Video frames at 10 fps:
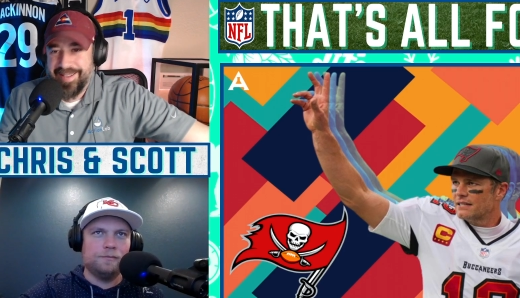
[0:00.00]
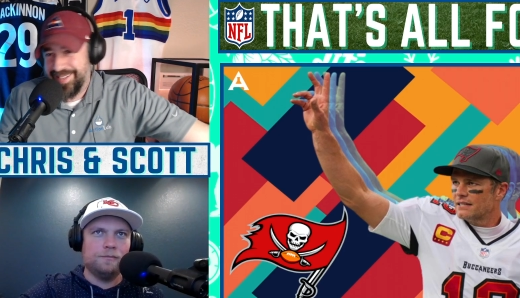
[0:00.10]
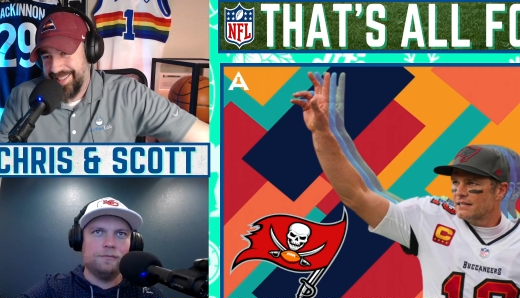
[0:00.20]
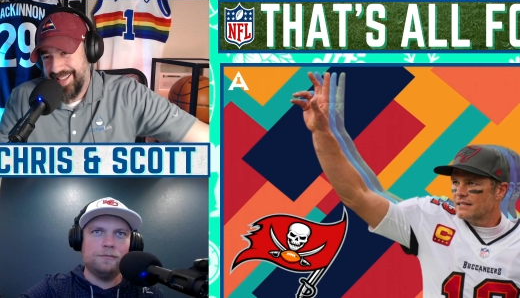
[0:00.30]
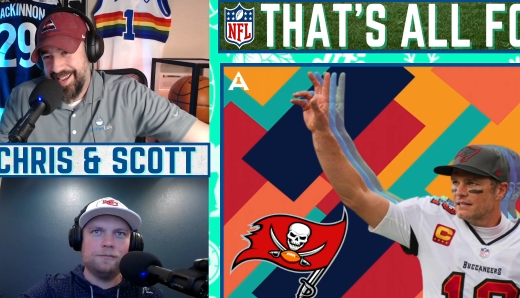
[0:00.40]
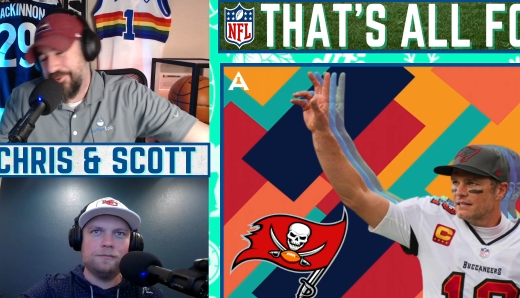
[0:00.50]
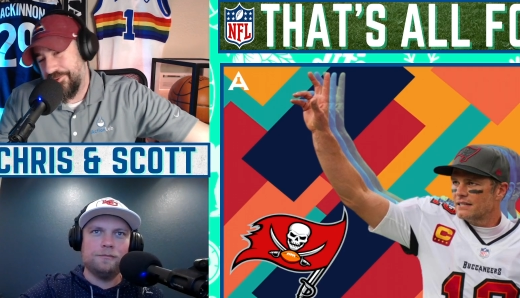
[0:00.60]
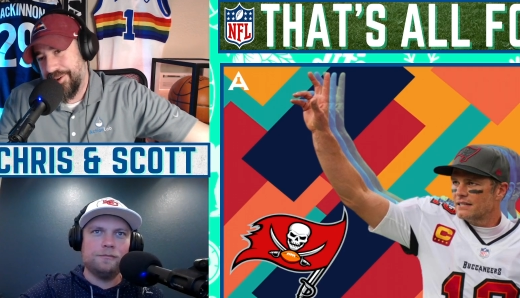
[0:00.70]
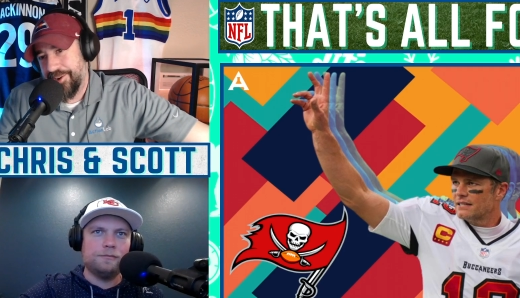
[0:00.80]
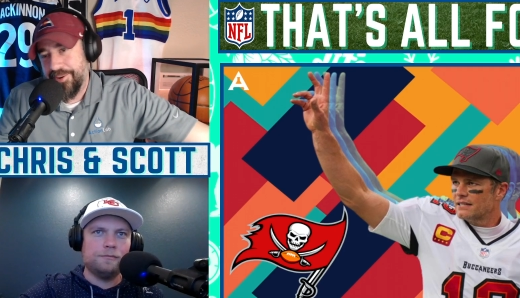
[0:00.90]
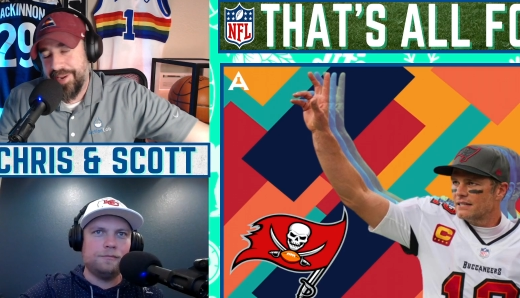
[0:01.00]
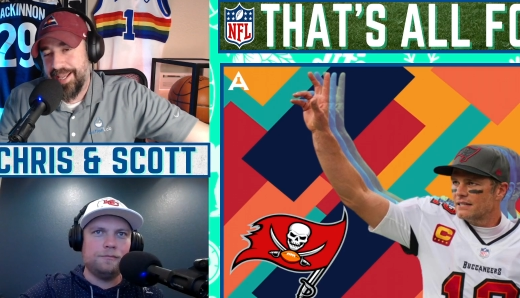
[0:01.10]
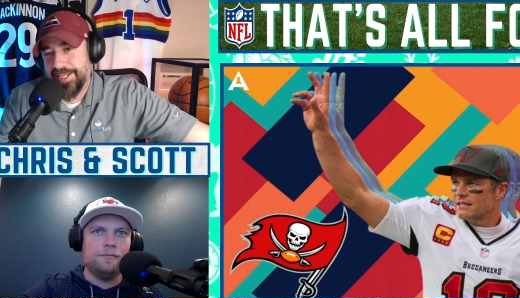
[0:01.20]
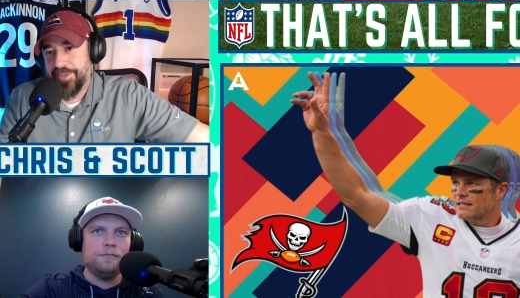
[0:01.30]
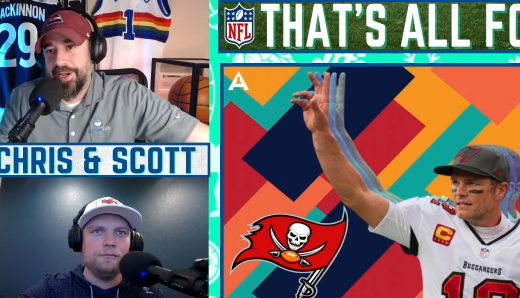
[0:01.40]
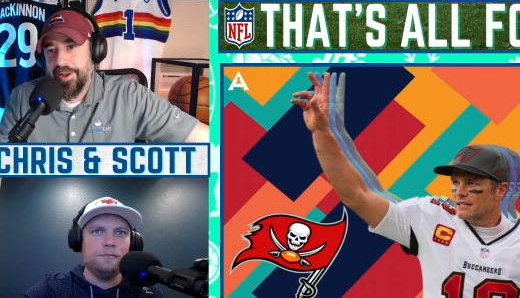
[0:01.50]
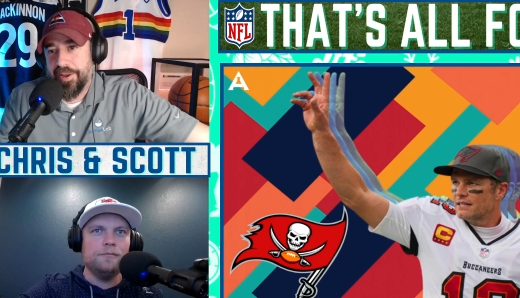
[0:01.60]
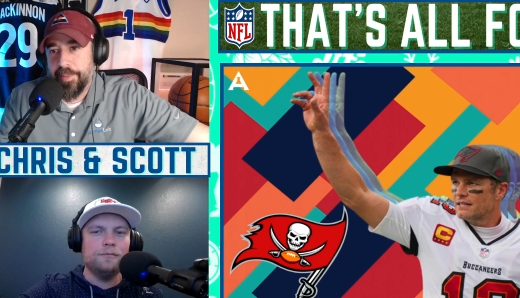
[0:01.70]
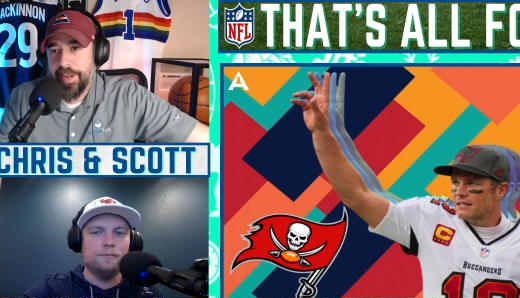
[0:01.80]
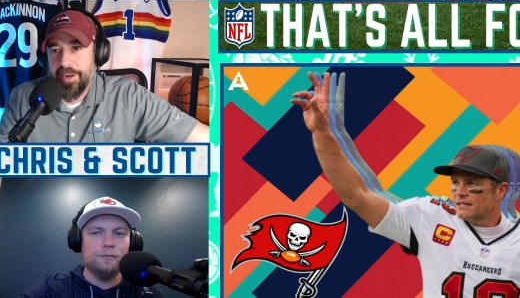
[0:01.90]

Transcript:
Speaker 1: like what are we, what else are we talking about?